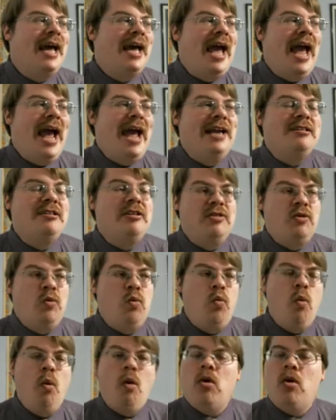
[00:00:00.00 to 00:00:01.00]
And the
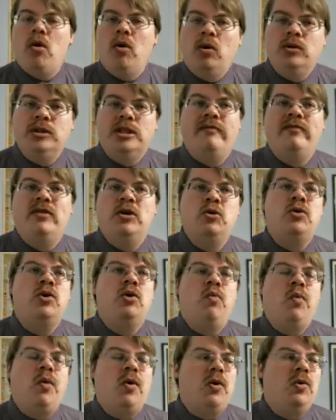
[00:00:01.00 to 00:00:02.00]
world of Nuka
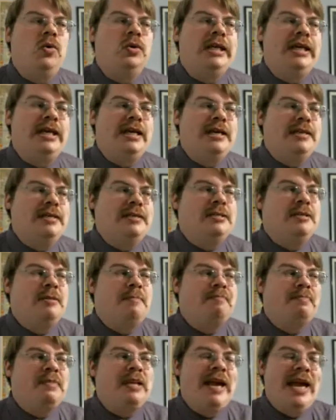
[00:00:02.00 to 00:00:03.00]
World is,
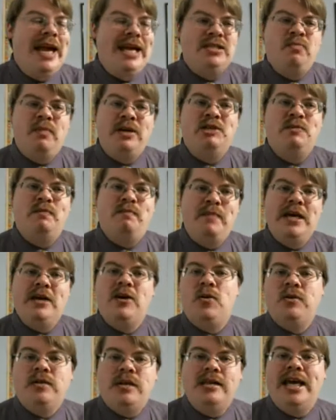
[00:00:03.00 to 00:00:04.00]
it's much
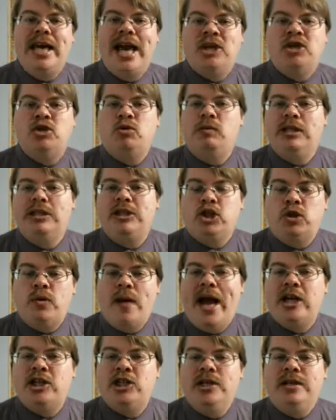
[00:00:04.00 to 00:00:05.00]
bigger than the actual
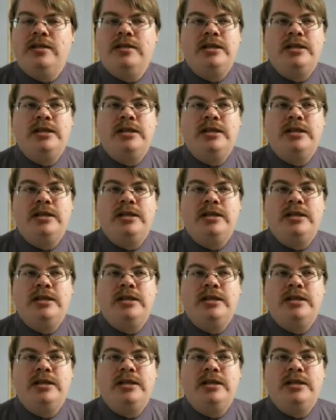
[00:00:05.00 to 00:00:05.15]
attractions.